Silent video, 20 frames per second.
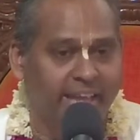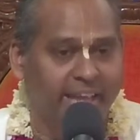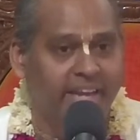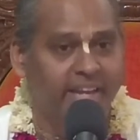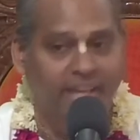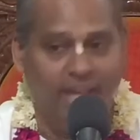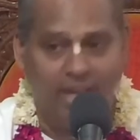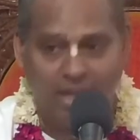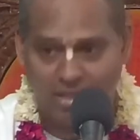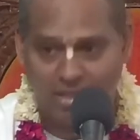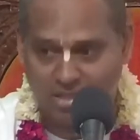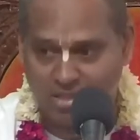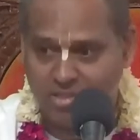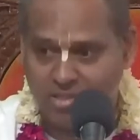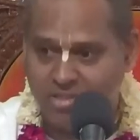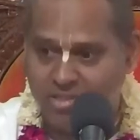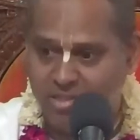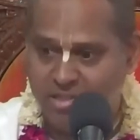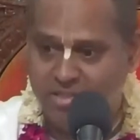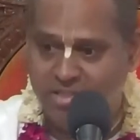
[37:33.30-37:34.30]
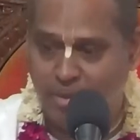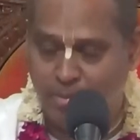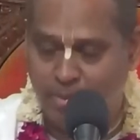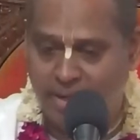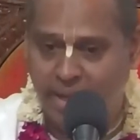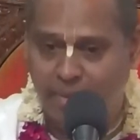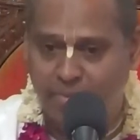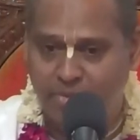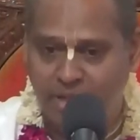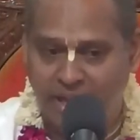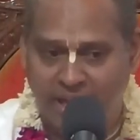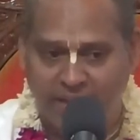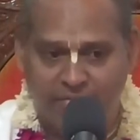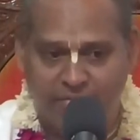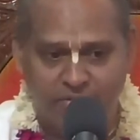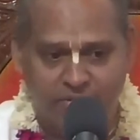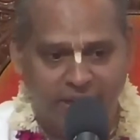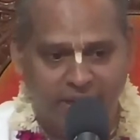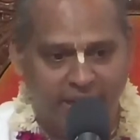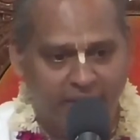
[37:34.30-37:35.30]
in case sometimes
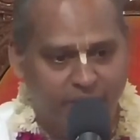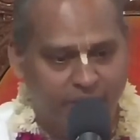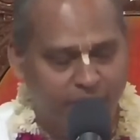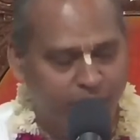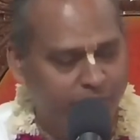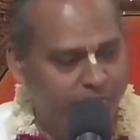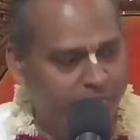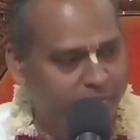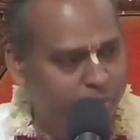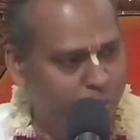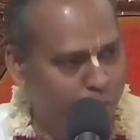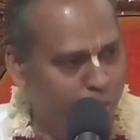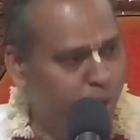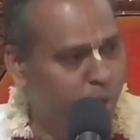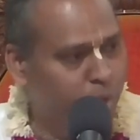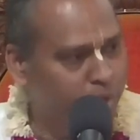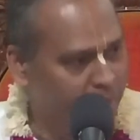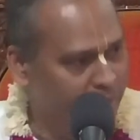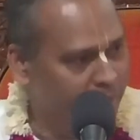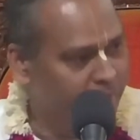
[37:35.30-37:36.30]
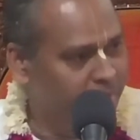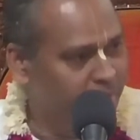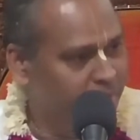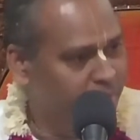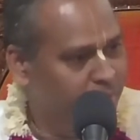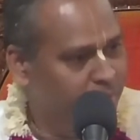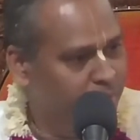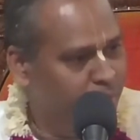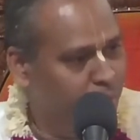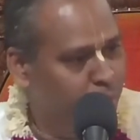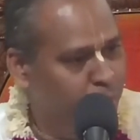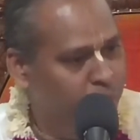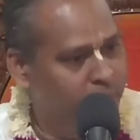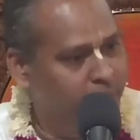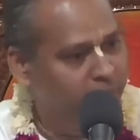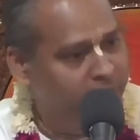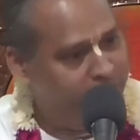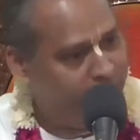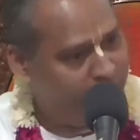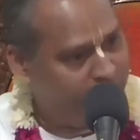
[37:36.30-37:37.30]
like Duryodhan,
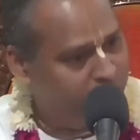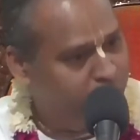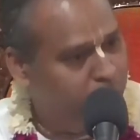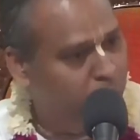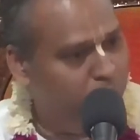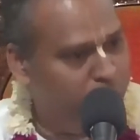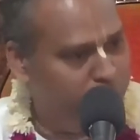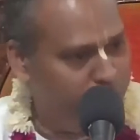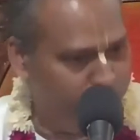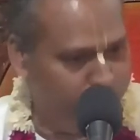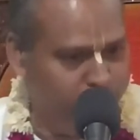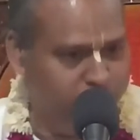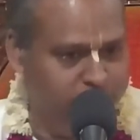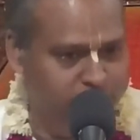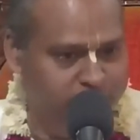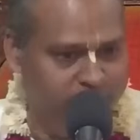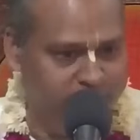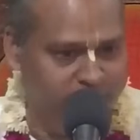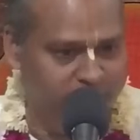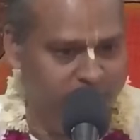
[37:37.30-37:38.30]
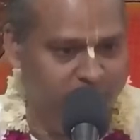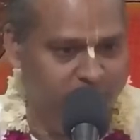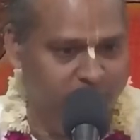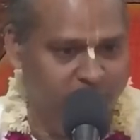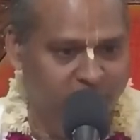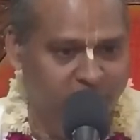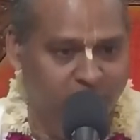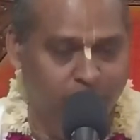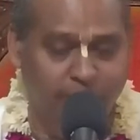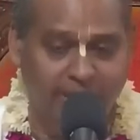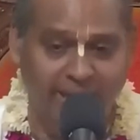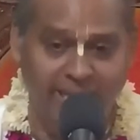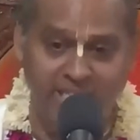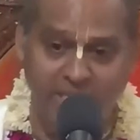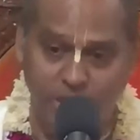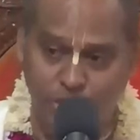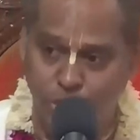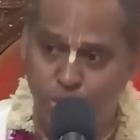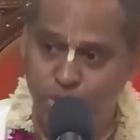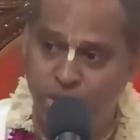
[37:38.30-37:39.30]
Duryodhan discusses also, but
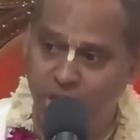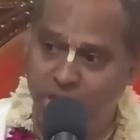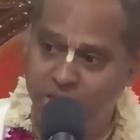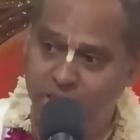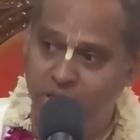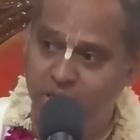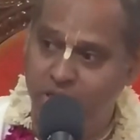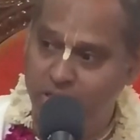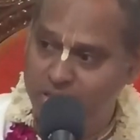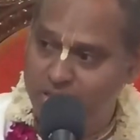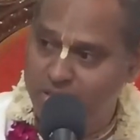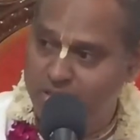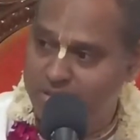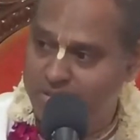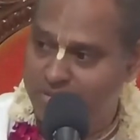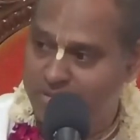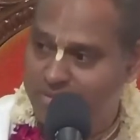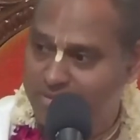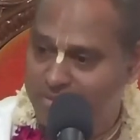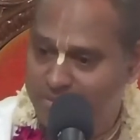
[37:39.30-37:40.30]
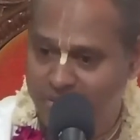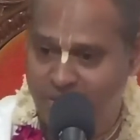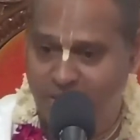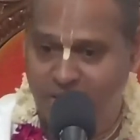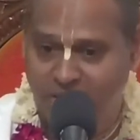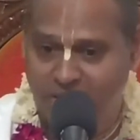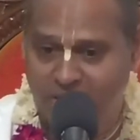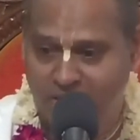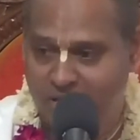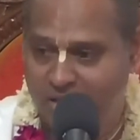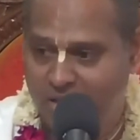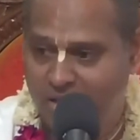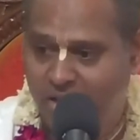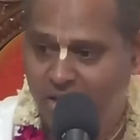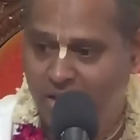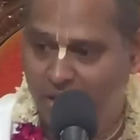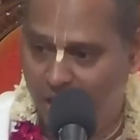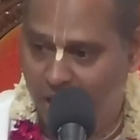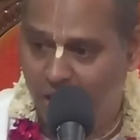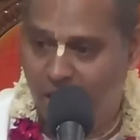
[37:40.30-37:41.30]
his association is
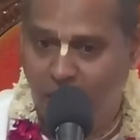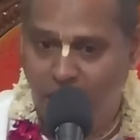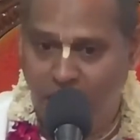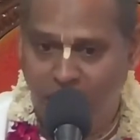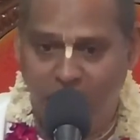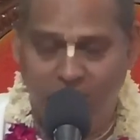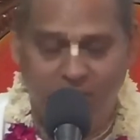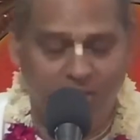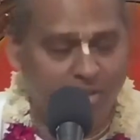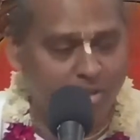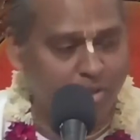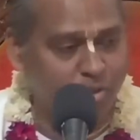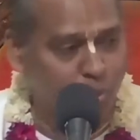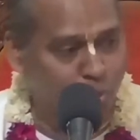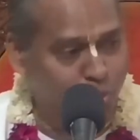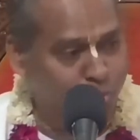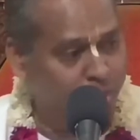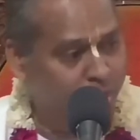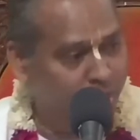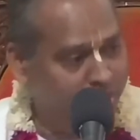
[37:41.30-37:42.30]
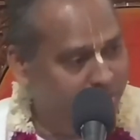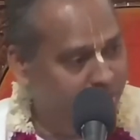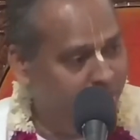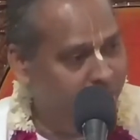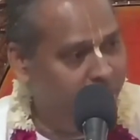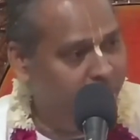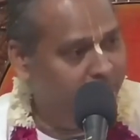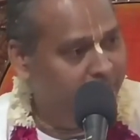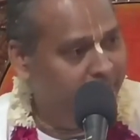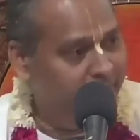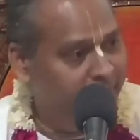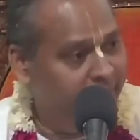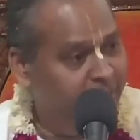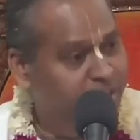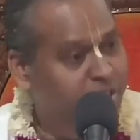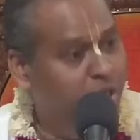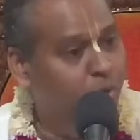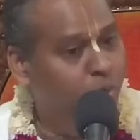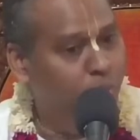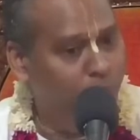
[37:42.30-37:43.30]
Karna, Dushasan
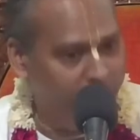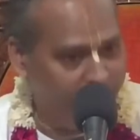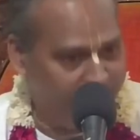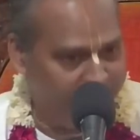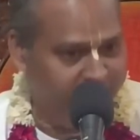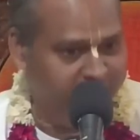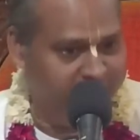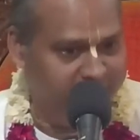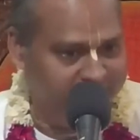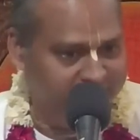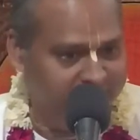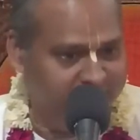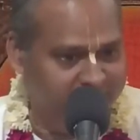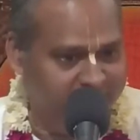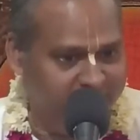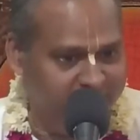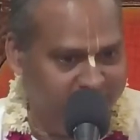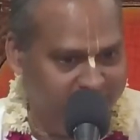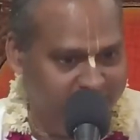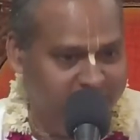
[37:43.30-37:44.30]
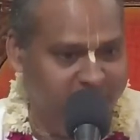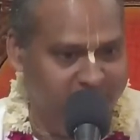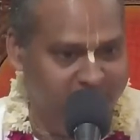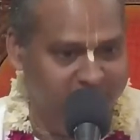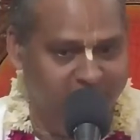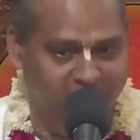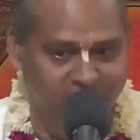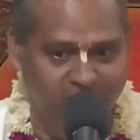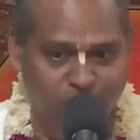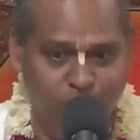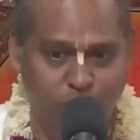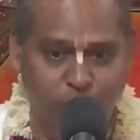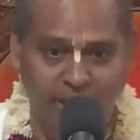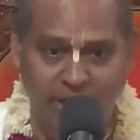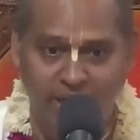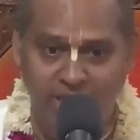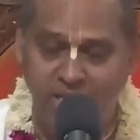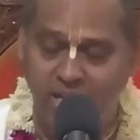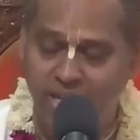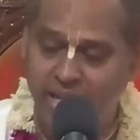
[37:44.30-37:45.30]
and Shakuni. So
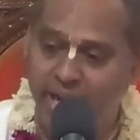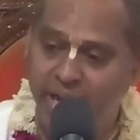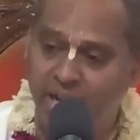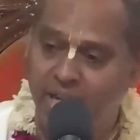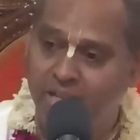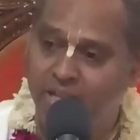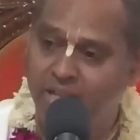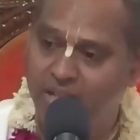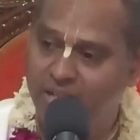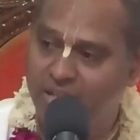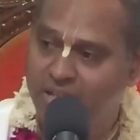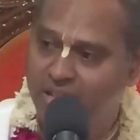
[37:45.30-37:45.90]
he doesn't get